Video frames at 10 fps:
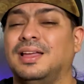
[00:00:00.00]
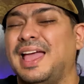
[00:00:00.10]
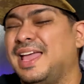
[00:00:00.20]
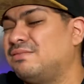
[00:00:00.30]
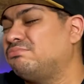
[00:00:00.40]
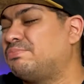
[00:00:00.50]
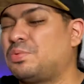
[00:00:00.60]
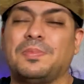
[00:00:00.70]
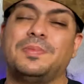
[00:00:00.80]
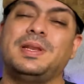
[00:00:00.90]
and
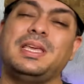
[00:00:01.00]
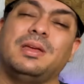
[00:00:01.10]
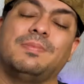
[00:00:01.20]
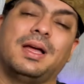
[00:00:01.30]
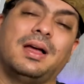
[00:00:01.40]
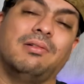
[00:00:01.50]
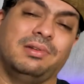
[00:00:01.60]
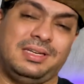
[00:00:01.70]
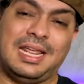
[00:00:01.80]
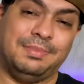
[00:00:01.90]
probably
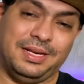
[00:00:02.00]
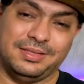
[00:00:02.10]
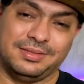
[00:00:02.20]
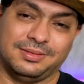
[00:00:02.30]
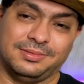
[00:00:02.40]
about 10 minutes.